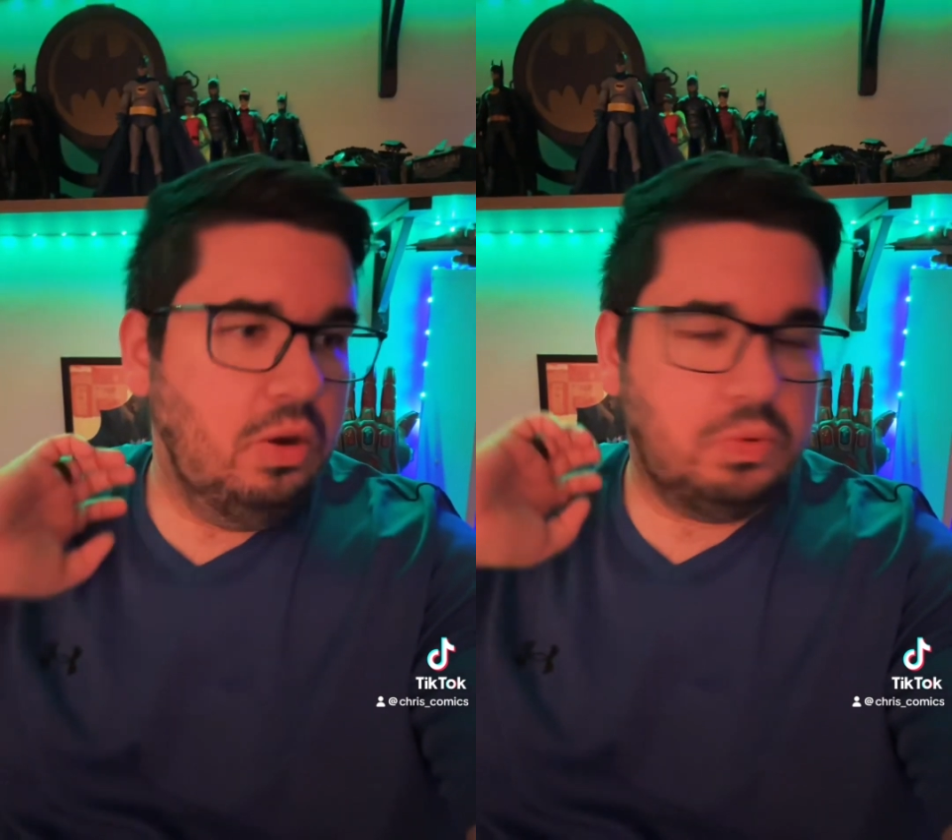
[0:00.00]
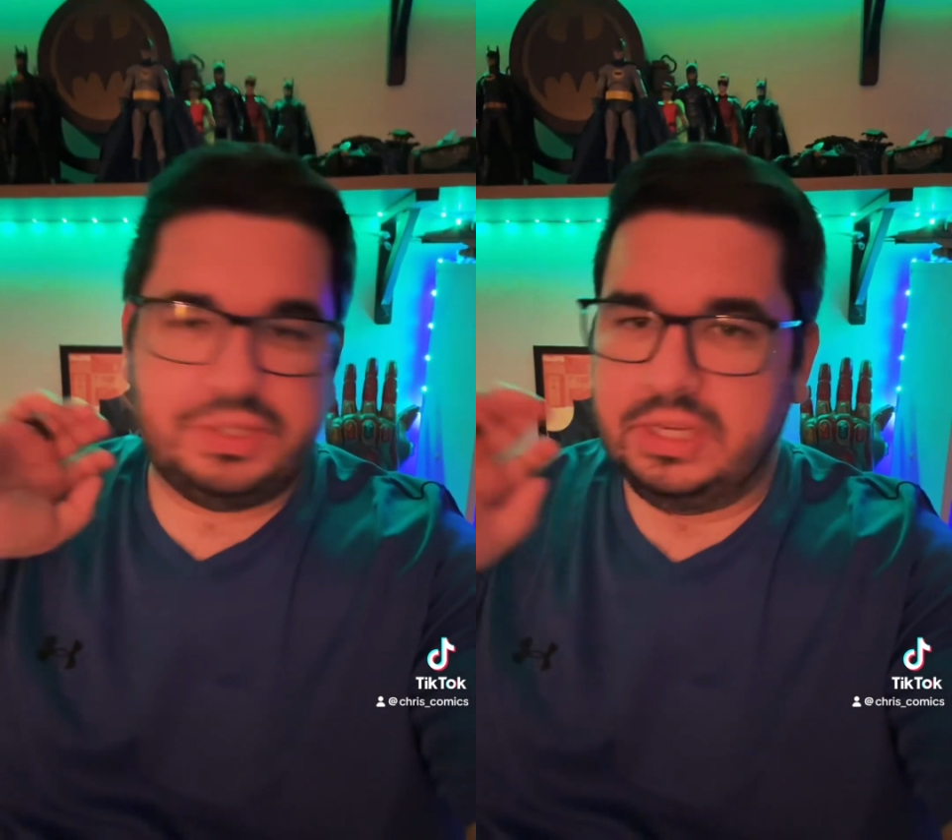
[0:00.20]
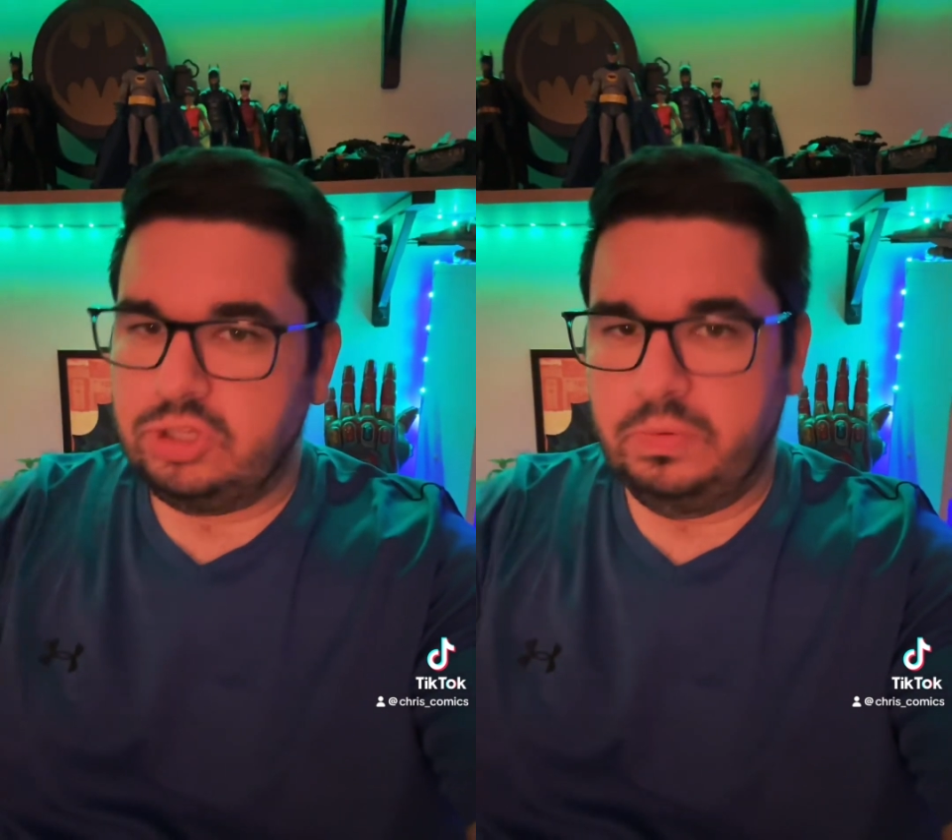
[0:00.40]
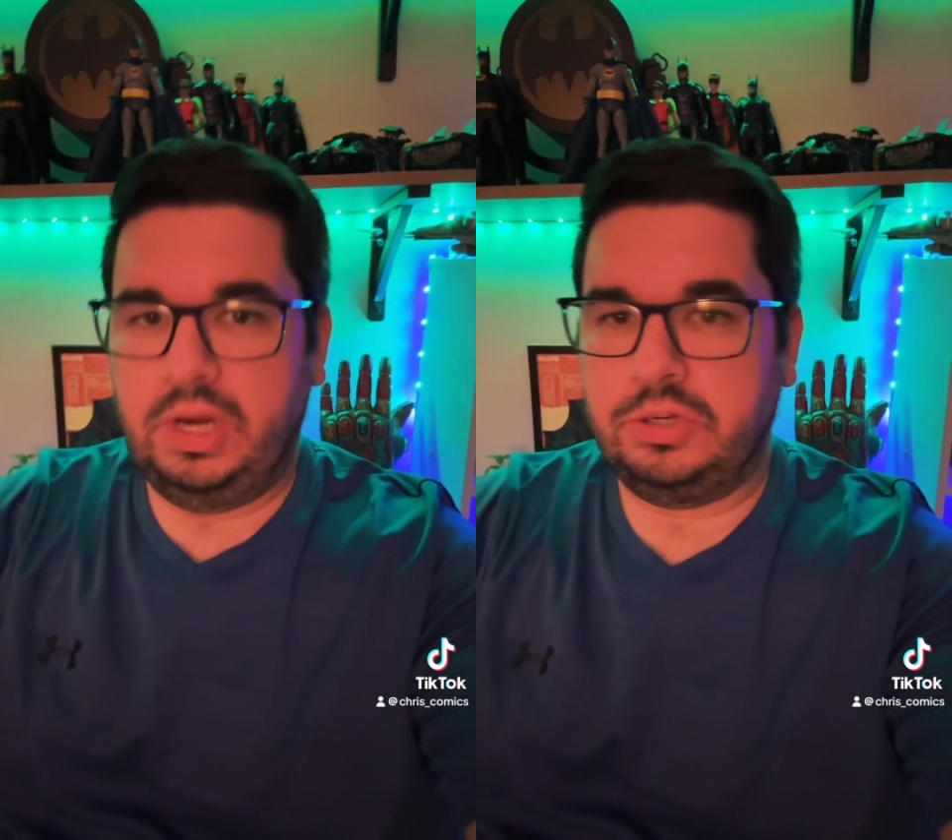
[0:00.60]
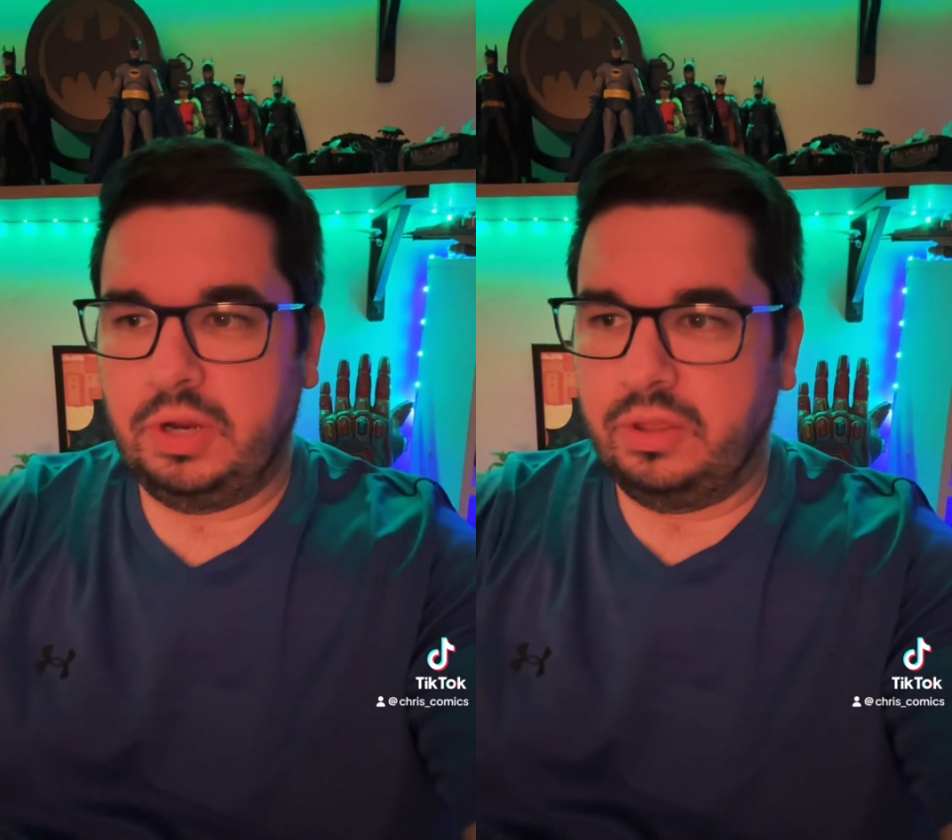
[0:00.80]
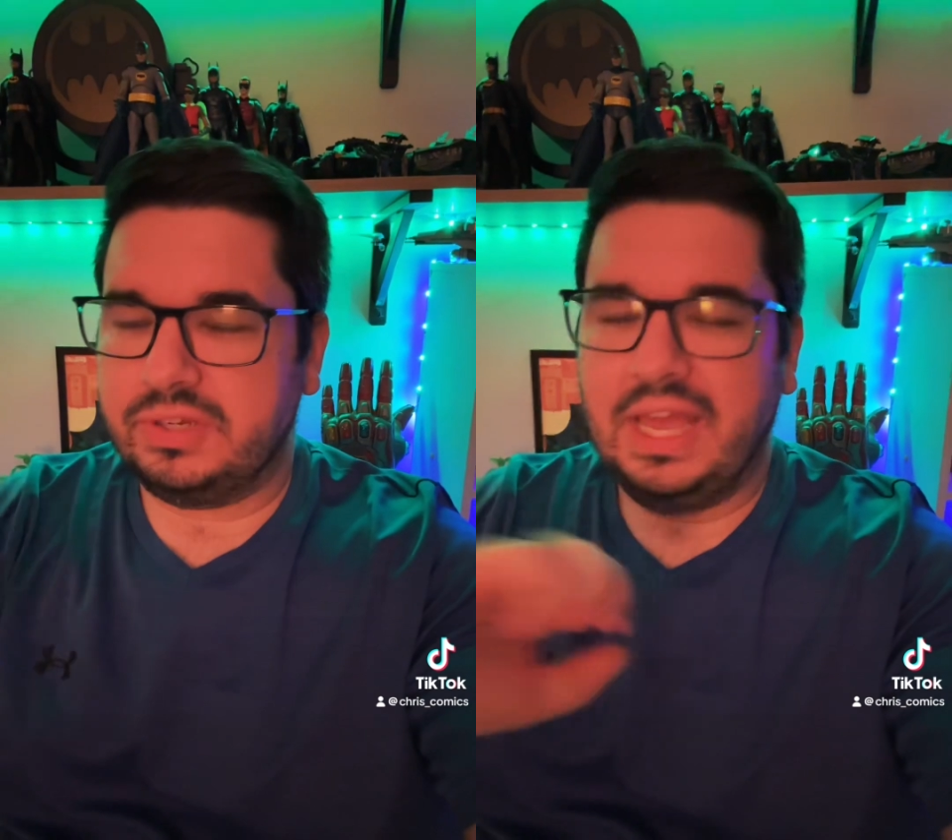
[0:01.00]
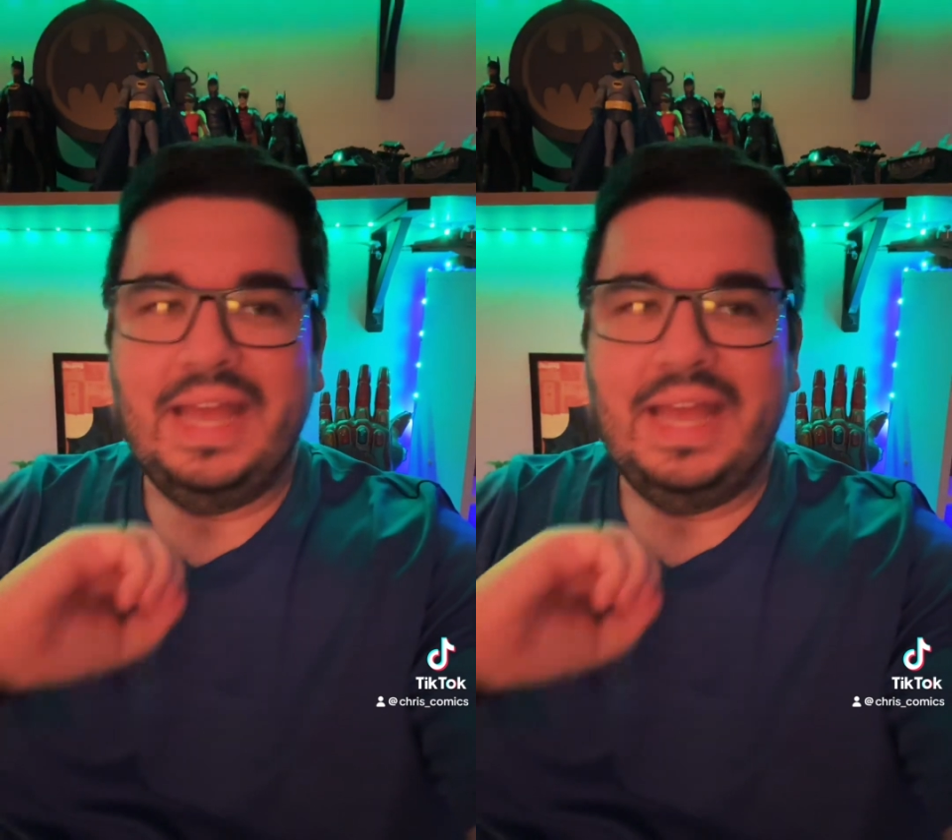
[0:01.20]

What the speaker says: we're seeing too many trailers.